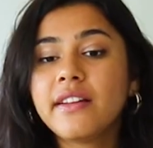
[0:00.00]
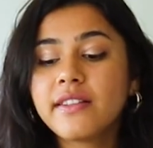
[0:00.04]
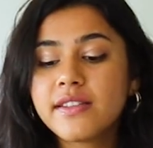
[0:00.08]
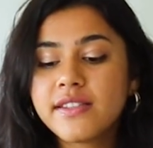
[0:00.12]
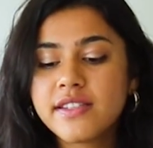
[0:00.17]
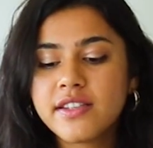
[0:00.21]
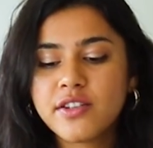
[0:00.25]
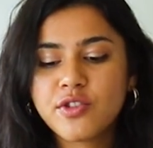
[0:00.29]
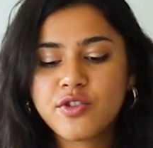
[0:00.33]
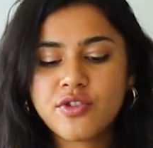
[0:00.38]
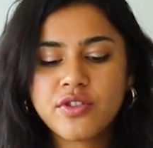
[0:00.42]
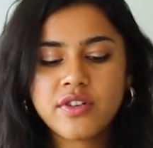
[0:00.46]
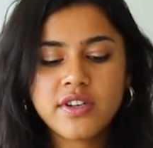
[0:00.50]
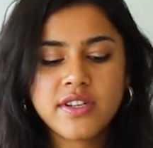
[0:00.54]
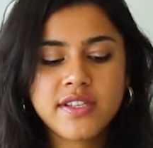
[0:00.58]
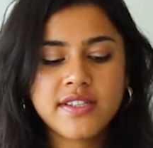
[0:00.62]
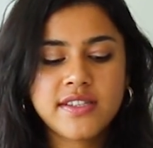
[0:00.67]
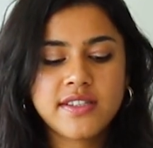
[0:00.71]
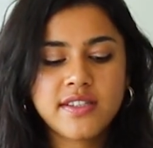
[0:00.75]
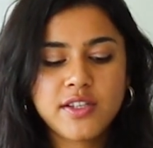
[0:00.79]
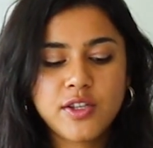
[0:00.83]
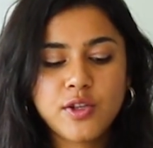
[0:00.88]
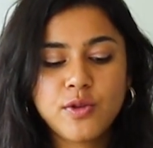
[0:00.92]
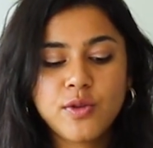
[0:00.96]
other
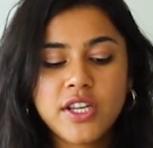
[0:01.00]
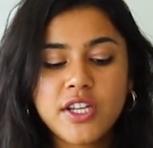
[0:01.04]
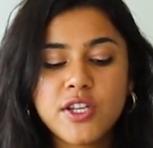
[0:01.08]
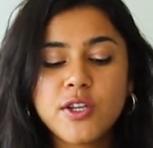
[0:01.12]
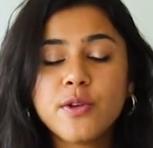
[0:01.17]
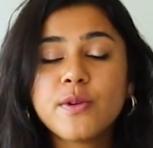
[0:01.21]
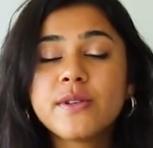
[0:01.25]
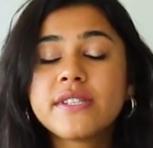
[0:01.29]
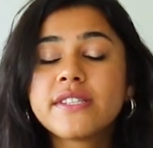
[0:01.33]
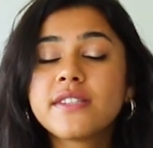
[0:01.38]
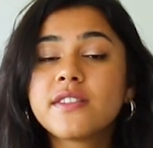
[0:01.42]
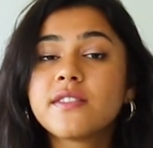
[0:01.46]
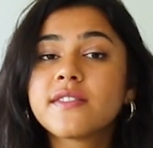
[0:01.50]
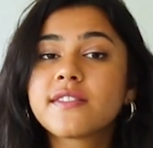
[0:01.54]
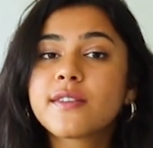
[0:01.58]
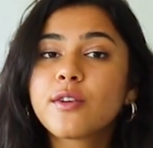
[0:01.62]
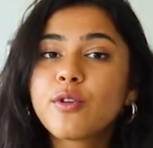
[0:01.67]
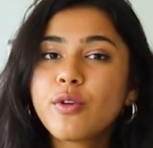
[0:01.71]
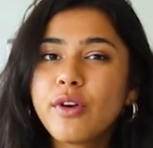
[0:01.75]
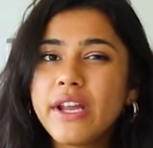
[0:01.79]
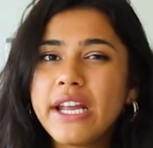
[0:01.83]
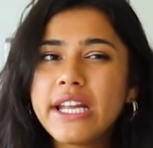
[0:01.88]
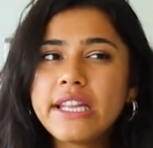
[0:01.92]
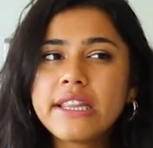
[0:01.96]
citrus. You can use this,
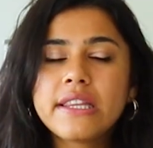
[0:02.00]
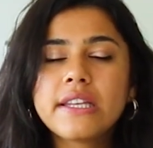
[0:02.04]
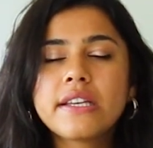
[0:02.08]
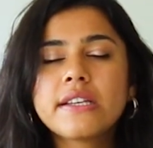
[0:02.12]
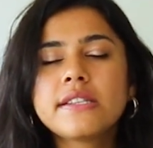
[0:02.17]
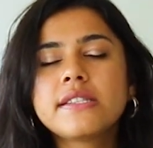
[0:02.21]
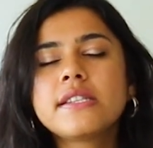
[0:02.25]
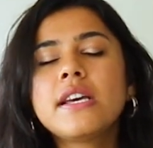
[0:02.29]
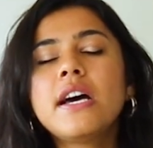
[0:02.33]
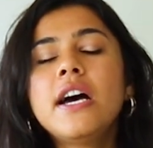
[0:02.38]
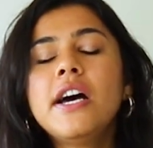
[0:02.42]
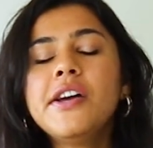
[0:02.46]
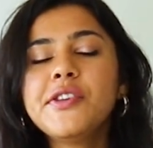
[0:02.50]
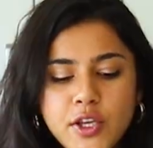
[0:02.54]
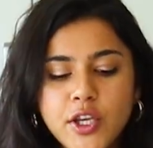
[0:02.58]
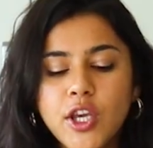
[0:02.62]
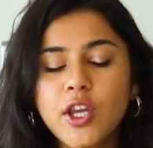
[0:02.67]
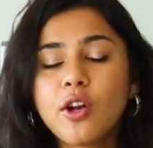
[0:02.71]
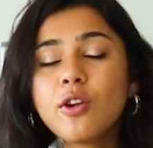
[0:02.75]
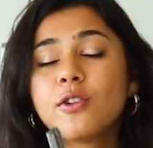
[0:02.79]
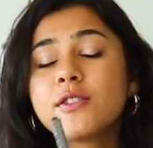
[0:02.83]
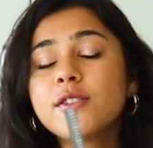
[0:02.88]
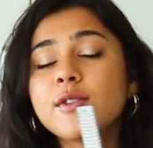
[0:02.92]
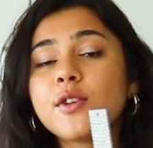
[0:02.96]
grate this. You
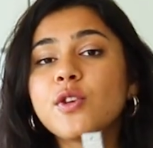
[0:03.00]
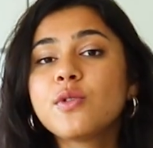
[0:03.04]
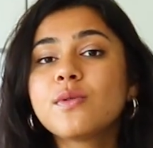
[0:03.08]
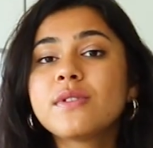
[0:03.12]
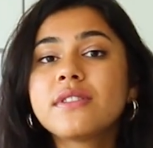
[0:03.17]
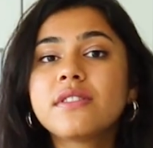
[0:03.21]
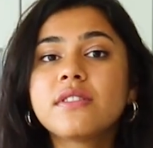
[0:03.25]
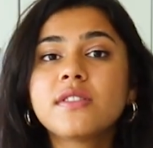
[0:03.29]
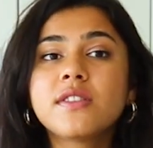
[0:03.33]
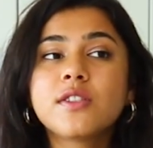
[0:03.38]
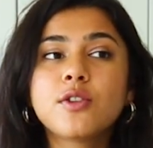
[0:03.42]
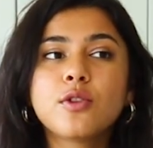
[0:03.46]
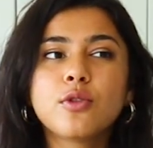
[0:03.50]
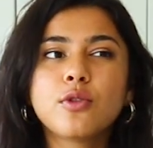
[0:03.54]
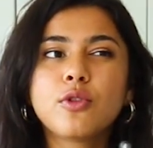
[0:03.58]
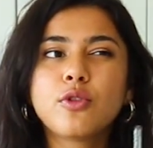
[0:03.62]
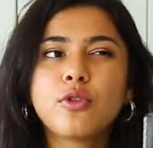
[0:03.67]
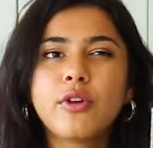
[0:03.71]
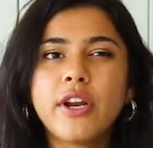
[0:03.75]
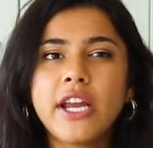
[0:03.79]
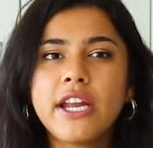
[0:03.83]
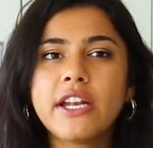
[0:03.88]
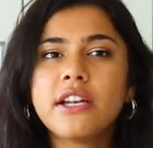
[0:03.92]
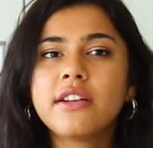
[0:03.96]
can also use this to
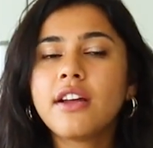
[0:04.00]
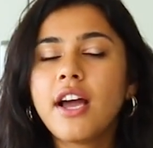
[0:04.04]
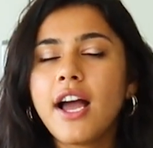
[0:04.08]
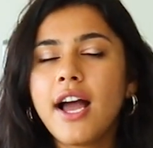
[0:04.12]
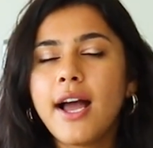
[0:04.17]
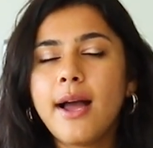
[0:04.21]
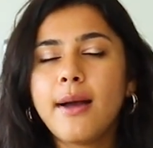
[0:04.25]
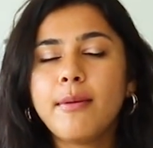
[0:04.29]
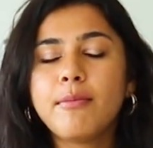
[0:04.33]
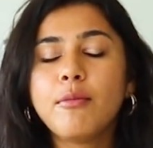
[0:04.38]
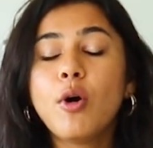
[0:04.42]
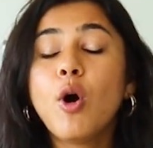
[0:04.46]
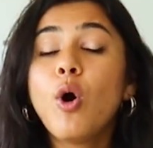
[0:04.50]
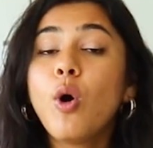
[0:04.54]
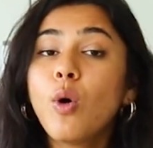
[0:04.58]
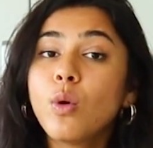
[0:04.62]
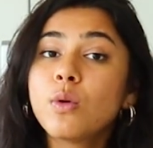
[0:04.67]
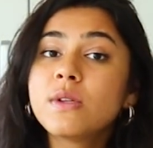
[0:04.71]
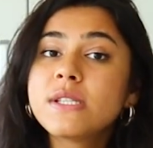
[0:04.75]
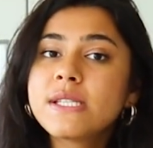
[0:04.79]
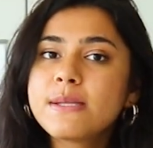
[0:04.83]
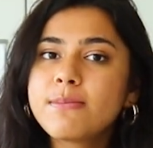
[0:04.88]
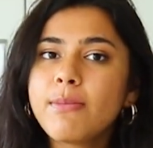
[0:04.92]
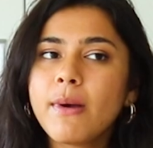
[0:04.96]
grate
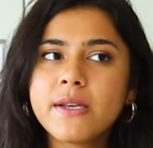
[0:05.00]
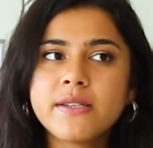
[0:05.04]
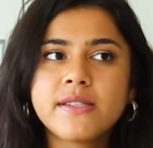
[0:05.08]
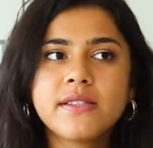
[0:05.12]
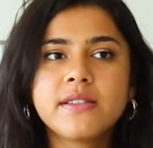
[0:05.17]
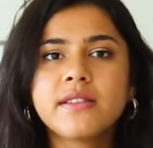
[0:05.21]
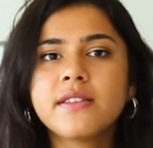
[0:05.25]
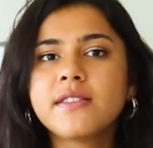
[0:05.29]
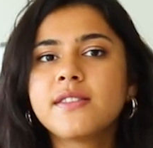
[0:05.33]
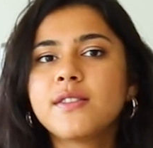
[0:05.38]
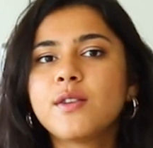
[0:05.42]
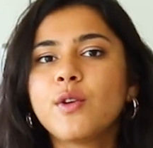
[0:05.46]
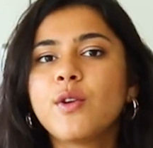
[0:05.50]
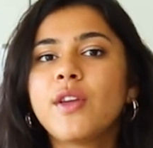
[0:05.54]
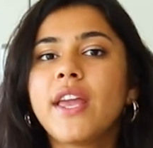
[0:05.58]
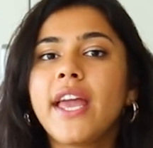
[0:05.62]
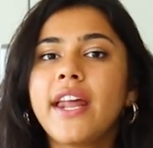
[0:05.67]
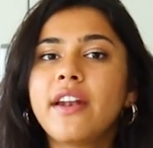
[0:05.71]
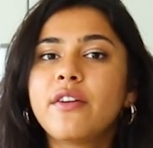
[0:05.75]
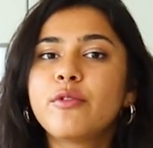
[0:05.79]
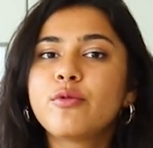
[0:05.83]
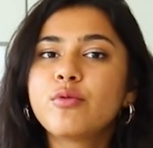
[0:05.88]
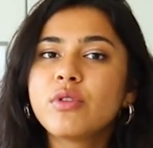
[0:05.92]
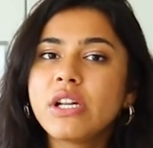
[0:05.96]
whole spices, so you
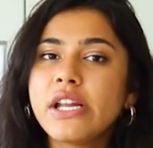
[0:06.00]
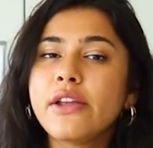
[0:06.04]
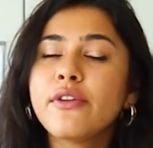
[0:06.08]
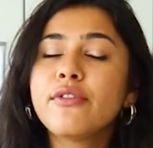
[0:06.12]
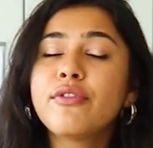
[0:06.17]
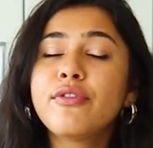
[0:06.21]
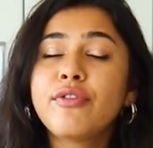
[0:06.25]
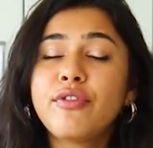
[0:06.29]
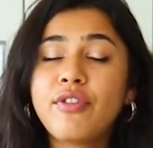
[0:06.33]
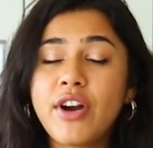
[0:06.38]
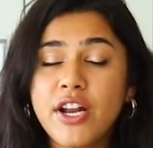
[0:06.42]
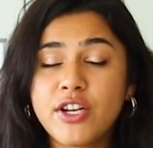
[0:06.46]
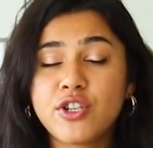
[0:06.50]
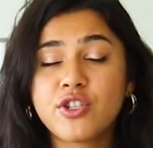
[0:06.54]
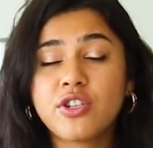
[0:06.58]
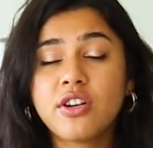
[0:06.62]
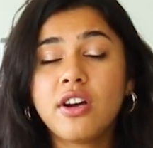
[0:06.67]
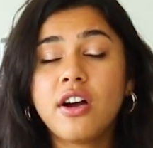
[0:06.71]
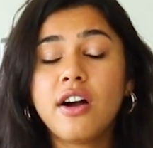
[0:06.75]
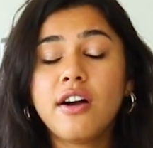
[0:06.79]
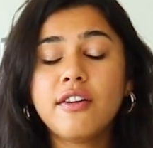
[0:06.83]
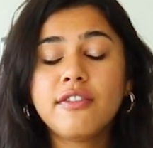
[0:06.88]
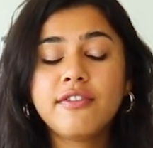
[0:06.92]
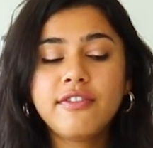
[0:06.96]
get a really
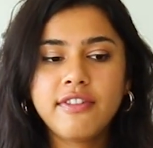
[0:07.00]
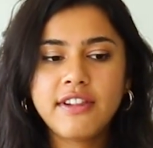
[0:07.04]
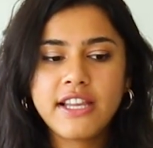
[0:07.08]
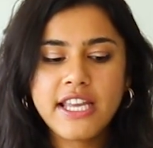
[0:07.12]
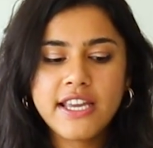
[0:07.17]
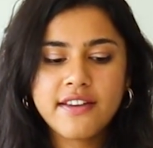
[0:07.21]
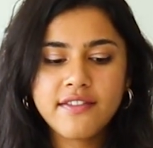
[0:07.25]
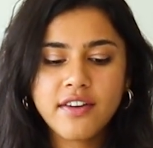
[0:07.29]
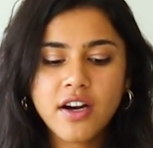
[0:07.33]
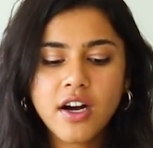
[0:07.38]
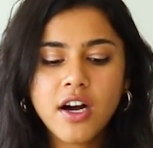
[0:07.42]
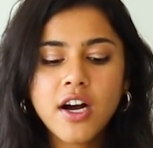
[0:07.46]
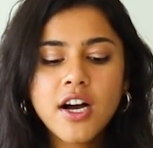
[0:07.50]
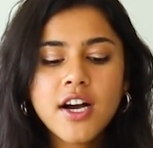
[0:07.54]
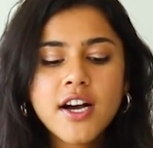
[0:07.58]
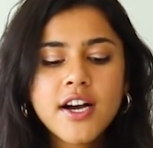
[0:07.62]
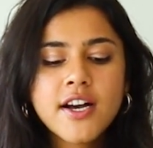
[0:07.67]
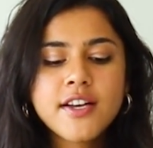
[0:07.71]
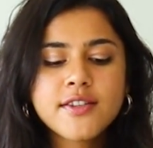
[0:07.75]
fresher flavor.